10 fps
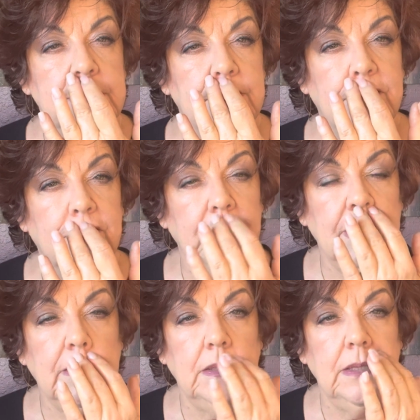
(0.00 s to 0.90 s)

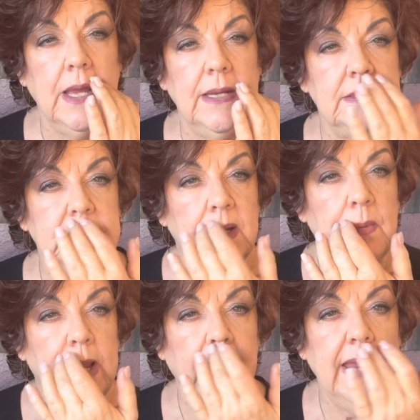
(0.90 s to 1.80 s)
vertical lines that
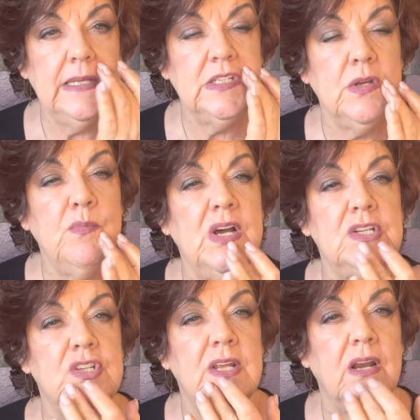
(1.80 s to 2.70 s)
we hate so
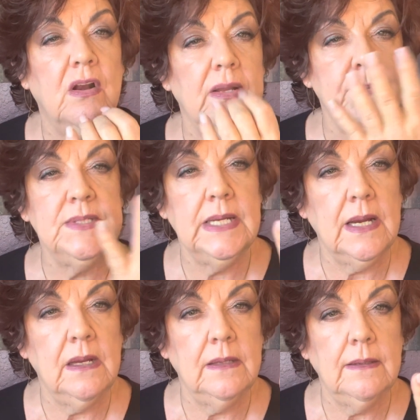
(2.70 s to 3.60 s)
much that our lipstick,
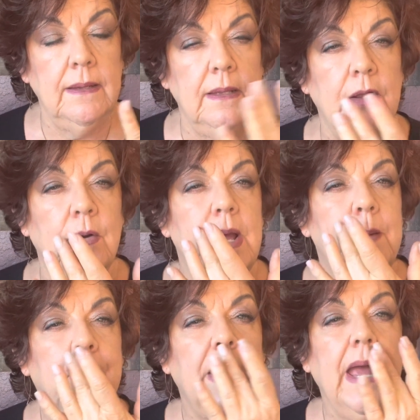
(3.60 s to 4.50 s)
you know,
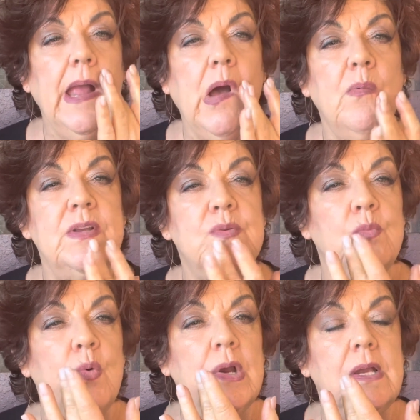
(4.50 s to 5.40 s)
but I always
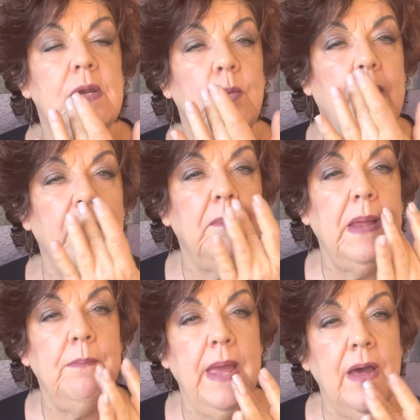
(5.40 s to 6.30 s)
work it around
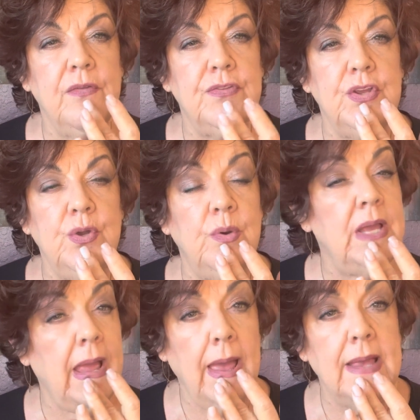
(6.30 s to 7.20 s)
my mouth too,
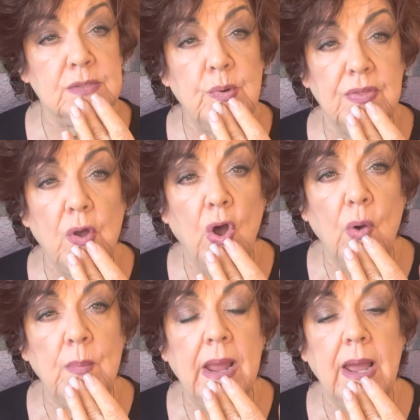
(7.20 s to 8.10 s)
as with
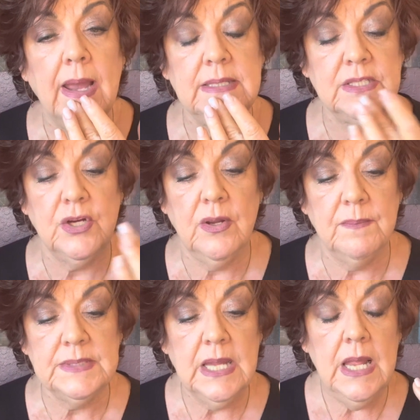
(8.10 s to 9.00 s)
all my eye
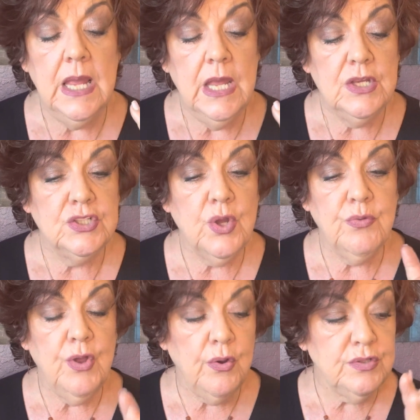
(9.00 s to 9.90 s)
serums. So
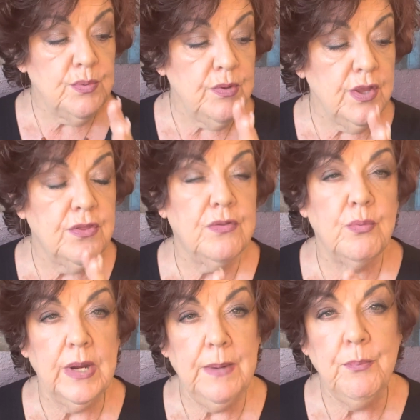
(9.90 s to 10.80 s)
those were the
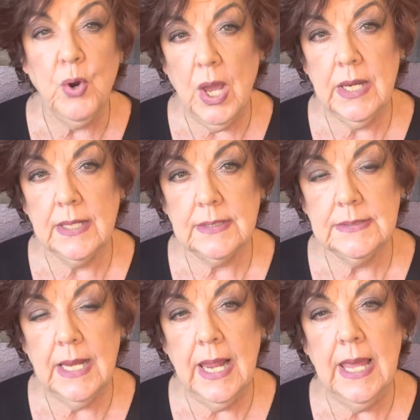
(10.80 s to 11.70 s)
three
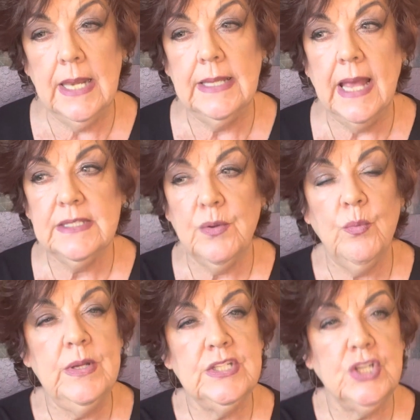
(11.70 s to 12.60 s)
products, and that's what
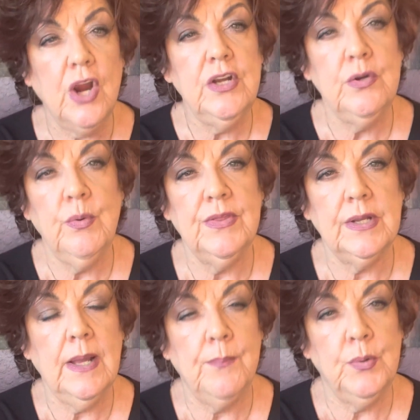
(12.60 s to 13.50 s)
we started with a
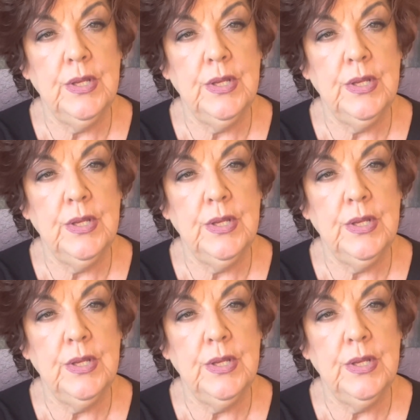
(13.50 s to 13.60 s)
couple of